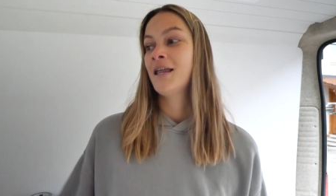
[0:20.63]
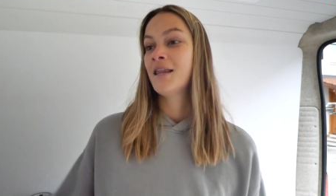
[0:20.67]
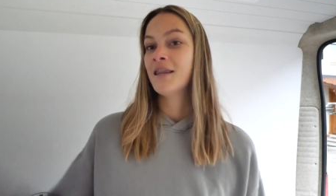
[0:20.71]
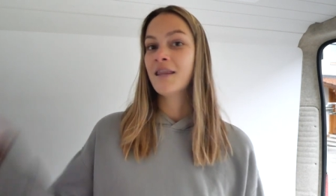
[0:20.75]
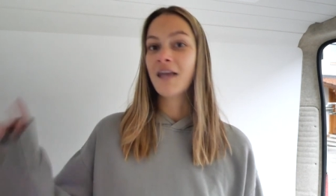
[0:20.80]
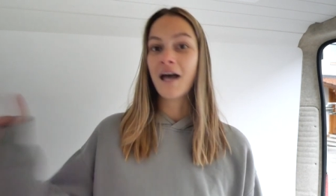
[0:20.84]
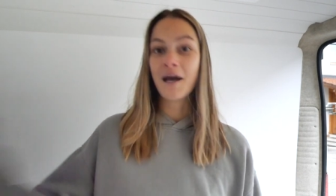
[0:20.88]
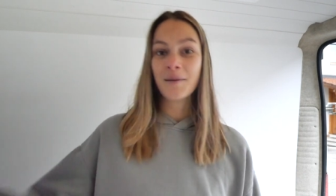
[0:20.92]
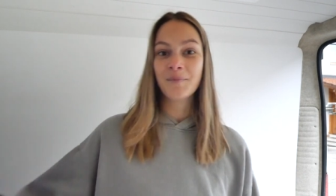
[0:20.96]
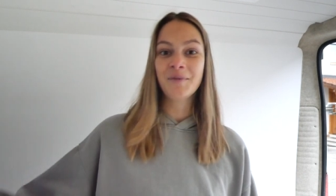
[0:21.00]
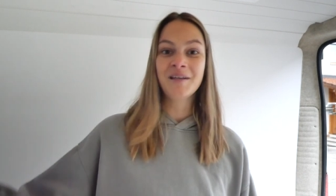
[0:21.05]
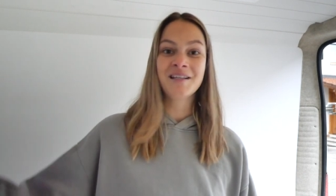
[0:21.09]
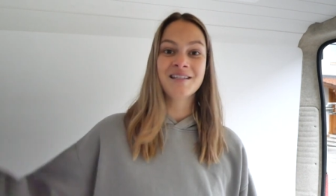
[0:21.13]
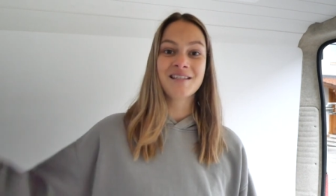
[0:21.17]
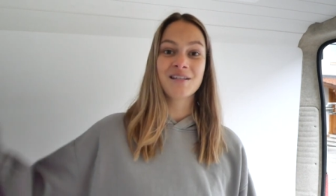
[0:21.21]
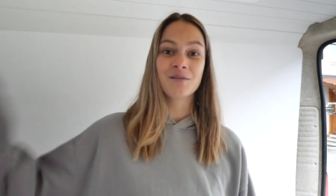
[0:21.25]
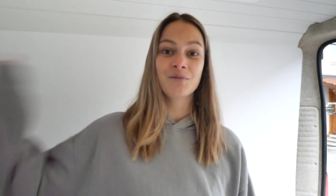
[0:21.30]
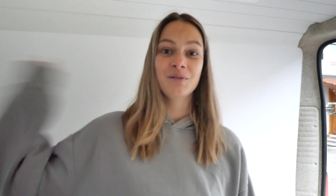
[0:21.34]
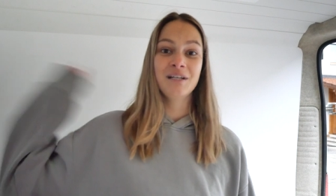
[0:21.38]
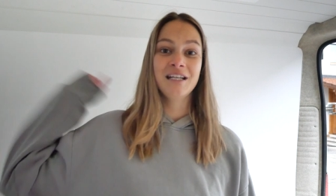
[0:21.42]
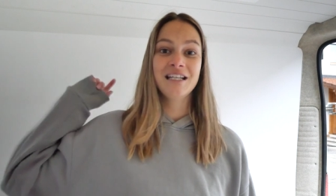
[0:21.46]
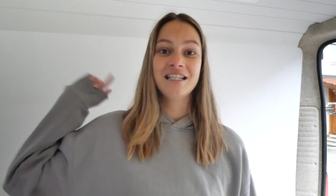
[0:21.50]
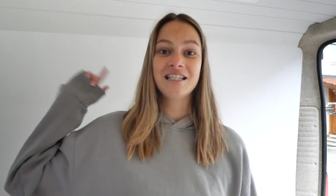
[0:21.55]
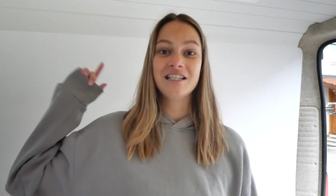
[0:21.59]
That means
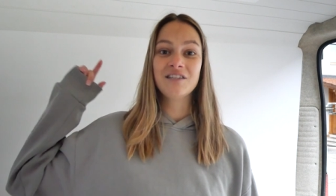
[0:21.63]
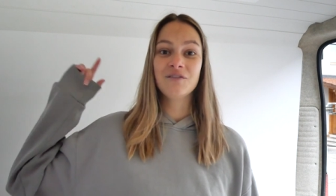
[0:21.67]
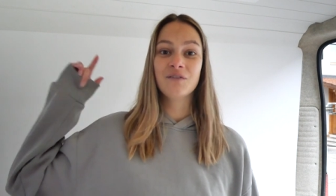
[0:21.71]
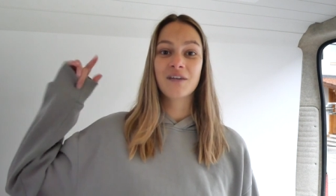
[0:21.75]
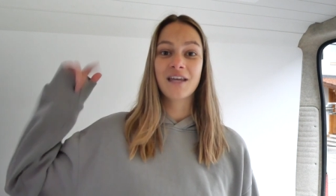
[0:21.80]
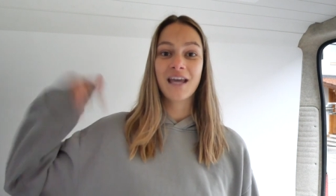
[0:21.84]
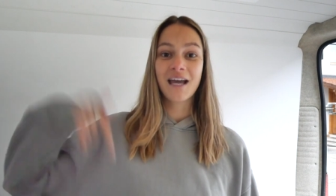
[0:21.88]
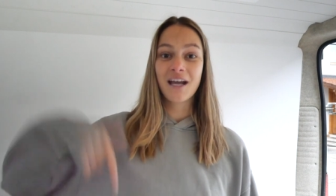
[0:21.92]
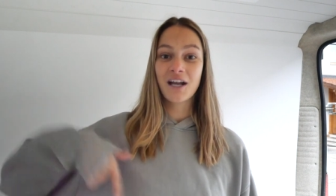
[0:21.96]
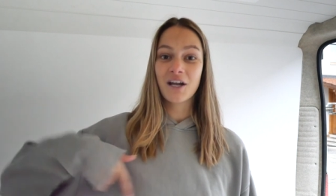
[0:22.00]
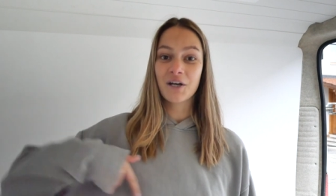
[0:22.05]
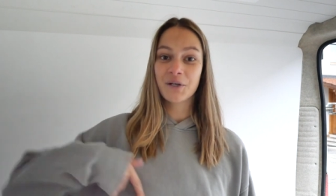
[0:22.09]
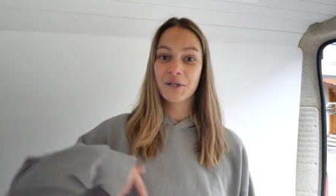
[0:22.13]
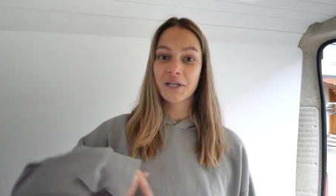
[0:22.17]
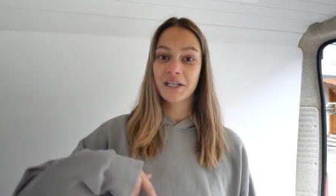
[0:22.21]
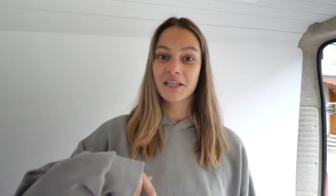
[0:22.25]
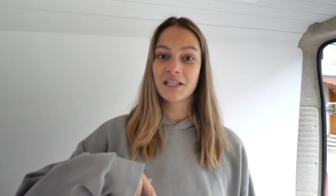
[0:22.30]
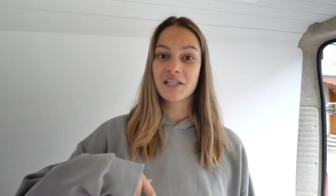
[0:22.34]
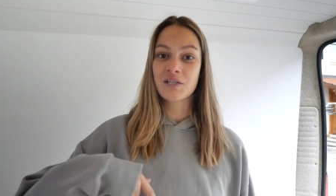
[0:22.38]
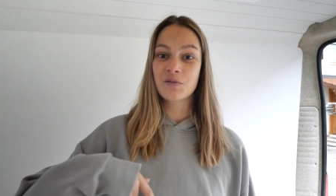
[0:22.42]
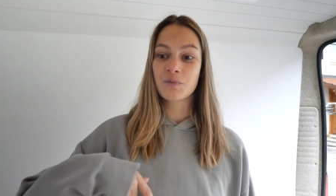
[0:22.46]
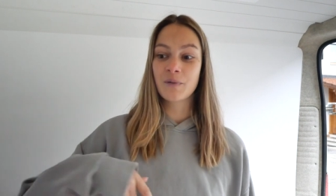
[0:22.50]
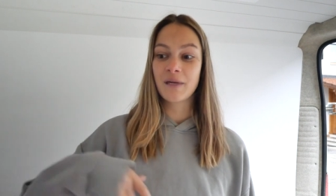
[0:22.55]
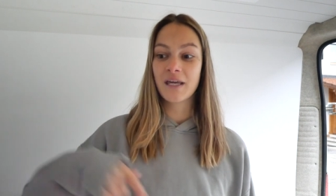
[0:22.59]
that we need to get going
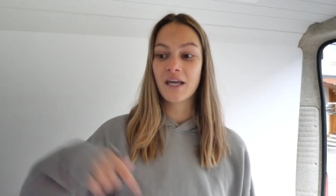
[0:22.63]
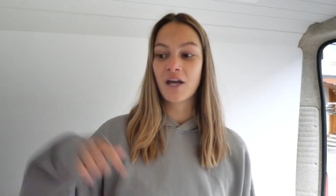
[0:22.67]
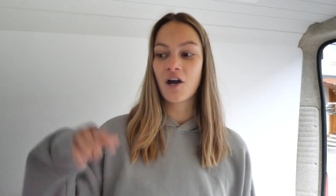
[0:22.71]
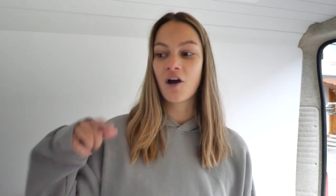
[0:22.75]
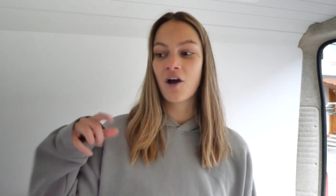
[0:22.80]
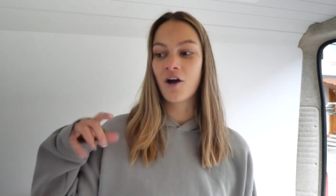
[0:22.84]
this week